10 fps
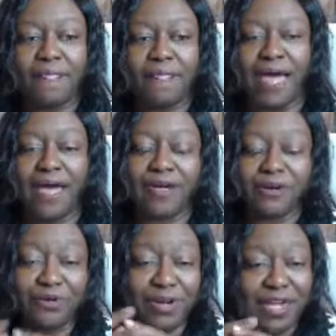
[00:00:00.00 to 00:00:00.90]
I
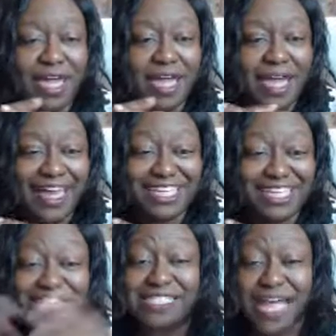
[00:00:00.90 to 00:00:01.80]
agree. And
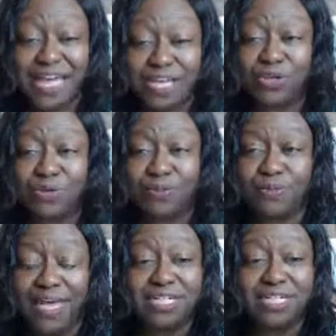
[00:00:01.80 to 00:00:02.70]
just like you,
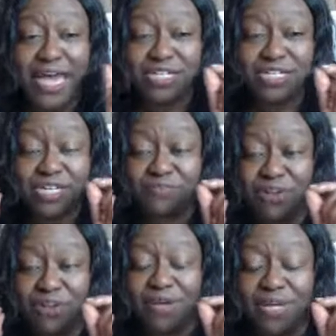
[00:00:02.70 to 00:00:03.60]
education is
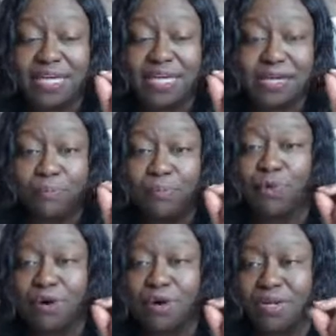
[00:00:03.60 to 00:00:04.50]
very key and
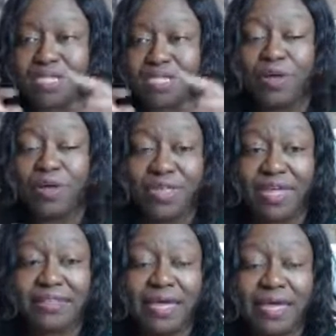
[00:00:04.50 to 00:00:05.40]
important. And it's one
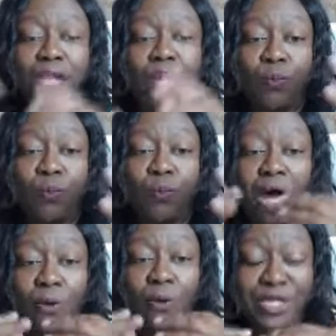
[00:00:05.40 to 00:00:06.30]
thing that we
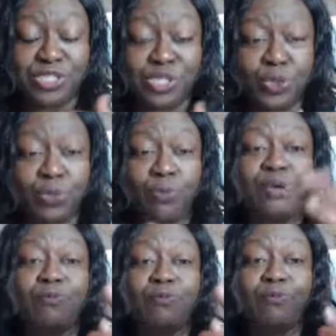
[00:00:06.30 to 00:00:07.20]
always do when
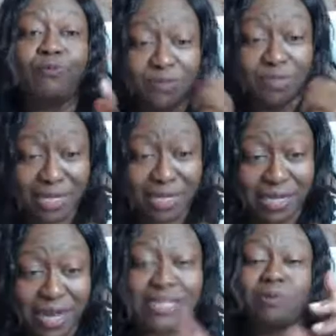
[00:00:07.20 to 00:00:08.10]
we meet with
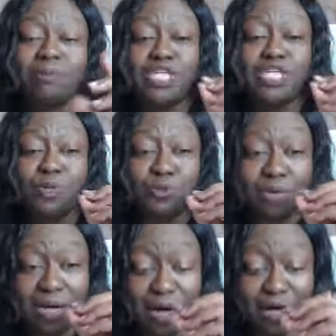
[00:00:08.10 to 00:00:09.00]
clients. We make sure we
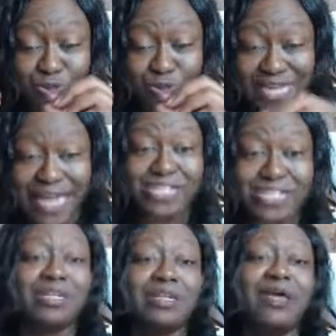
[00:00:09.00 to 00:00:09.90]
do a
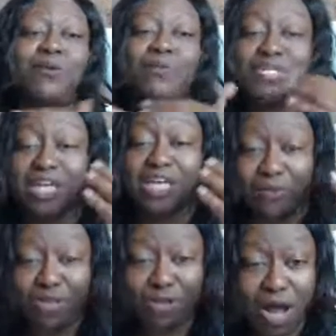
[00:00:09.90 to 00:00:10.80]
consultation. We tell
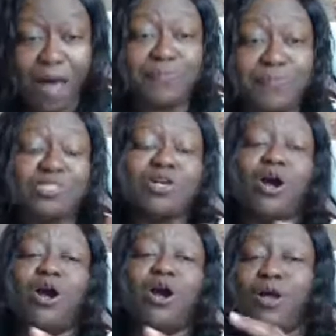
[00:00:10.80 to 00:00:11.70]
them what their options
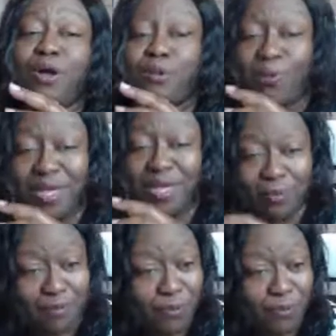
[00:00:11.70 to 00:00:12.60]
are.
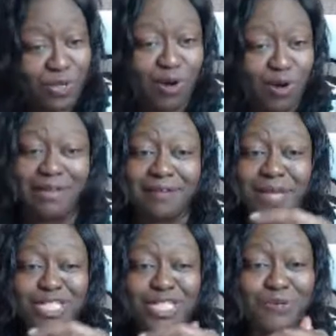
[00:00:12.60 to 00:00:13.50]
We try to
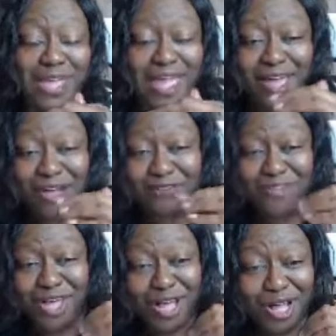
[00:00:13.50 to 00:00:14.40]
make sure we have
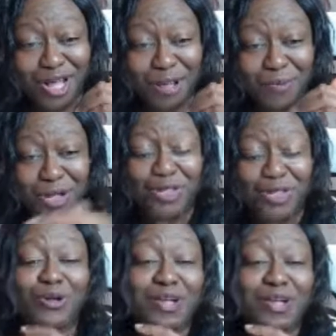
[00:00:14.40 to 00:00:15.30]

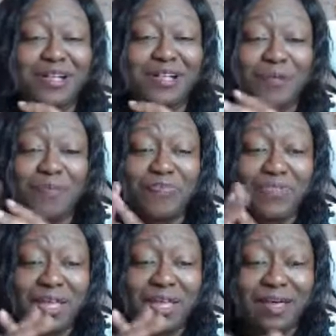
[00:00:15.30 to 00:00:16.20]
other a
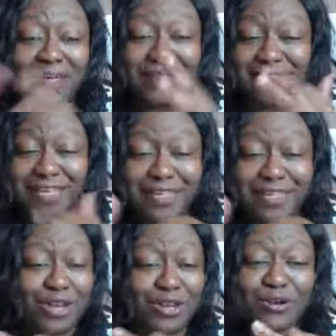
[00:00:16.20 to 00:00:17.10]

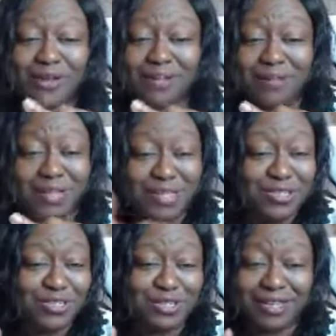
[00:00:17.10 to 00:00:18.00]
lender,
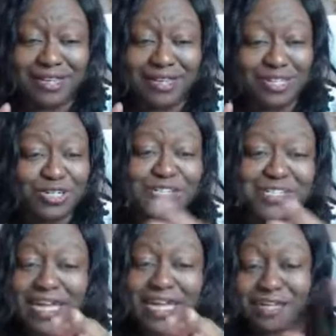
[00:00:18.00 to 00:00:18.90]
insurance
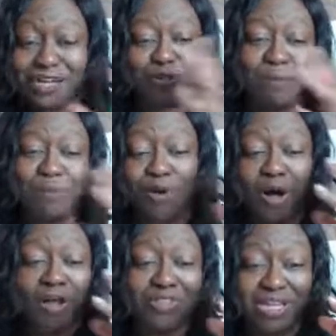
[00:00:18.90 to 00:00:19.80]
agent, other people
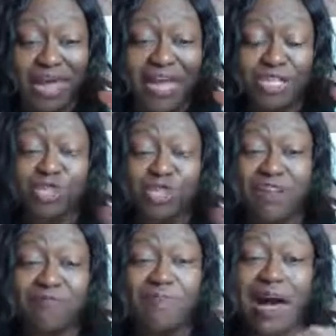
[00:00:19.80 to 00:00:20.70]
on the line too,
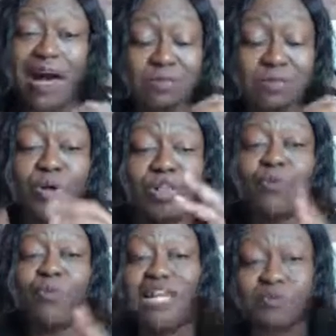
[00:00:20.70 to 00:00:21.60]
if possible.
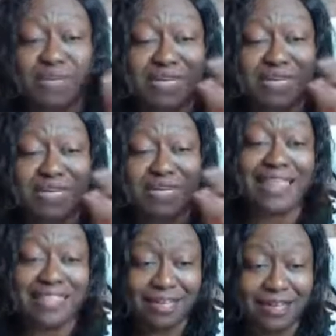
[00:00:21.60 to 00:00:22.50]
Otherwise, we
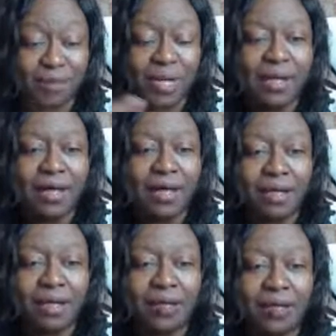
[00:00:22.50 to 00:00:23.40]
connect them
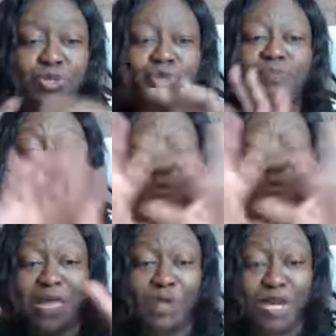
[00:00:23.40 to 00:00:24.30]
to the people
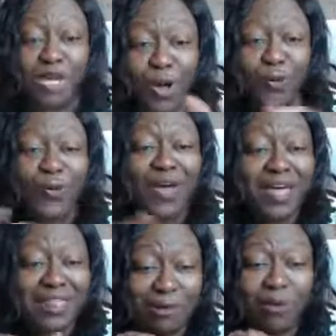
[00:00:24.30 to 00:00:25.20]
that we know
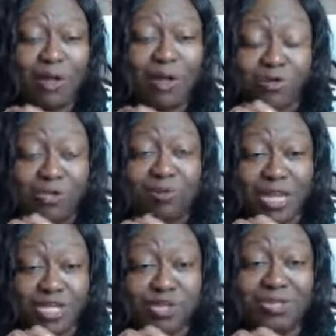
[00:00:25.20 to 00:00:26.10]
that will also
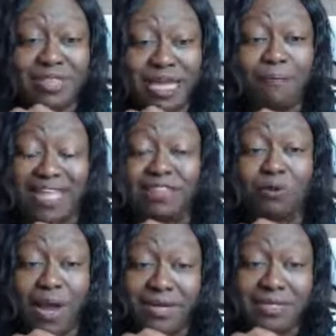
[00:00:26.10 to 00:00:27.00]
make sure that they make the
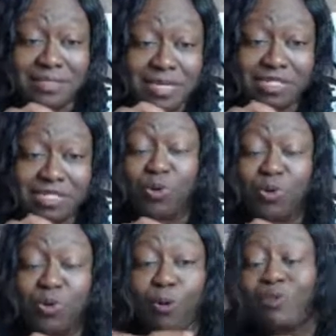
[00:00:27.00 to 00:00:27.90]
right decisions or
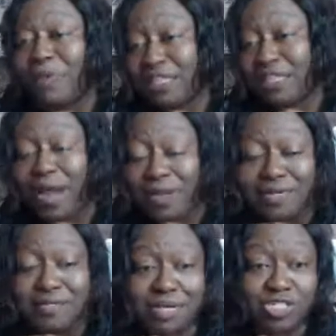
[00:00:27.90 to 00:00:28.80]
help them make the right
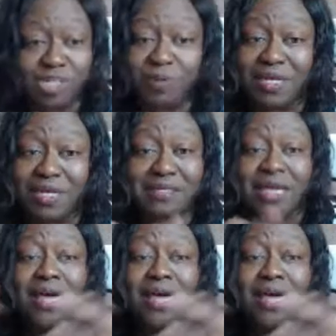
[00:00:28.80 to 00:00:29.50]
decisions, because